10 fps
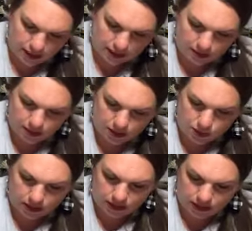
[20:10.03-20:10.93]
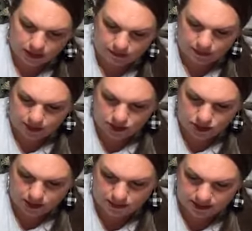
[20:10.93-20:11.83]
All right, I'm going to quickly
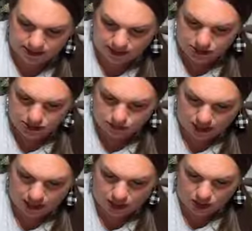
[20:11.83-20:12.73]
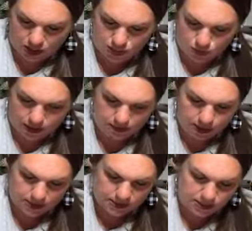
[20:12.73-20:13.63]
finish up this section right here, and we
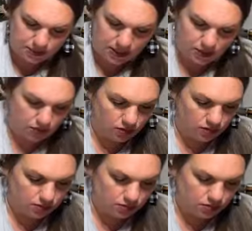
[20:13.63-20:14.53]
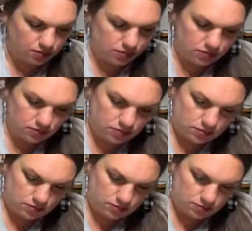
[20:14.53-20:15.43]
must peel
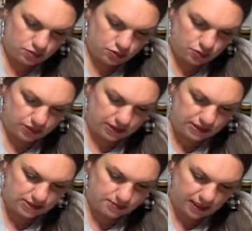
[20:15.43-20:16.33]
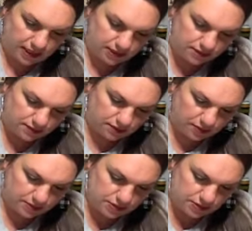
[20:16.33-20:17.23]
to release the paste
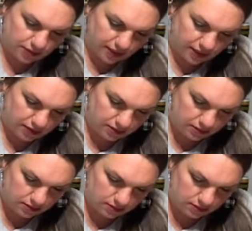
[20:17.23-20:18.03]
from the screen.